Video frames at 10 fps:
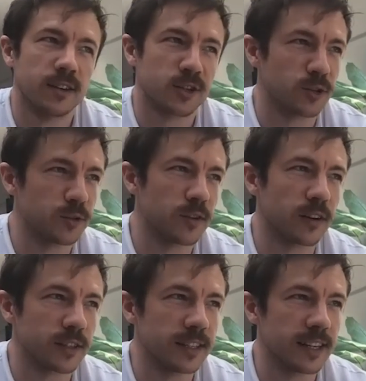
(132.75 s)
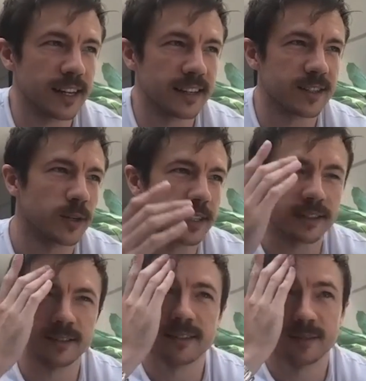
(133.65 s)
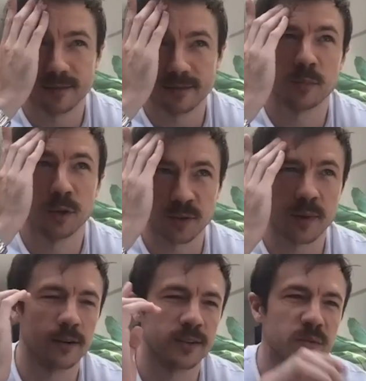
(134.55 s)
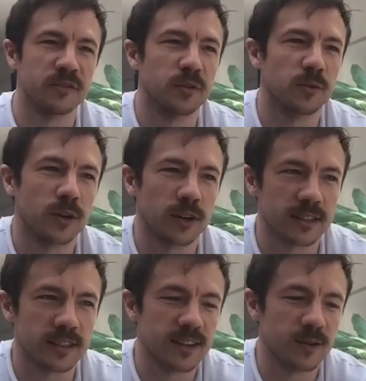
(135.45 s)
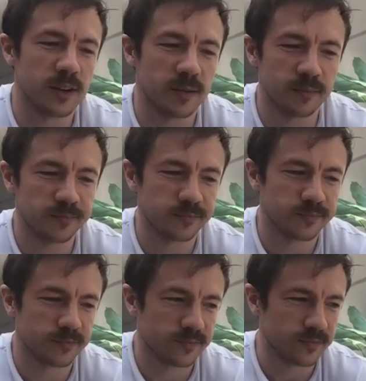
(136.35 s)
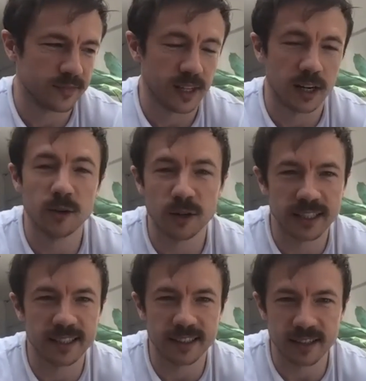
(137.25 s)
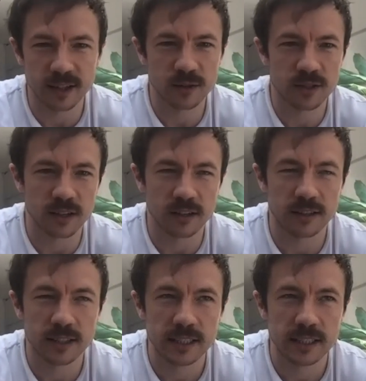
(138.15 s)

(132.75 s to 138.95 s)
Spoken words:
sooner rather than later, so I can put some hours in before the World, because I know I need it, you know. So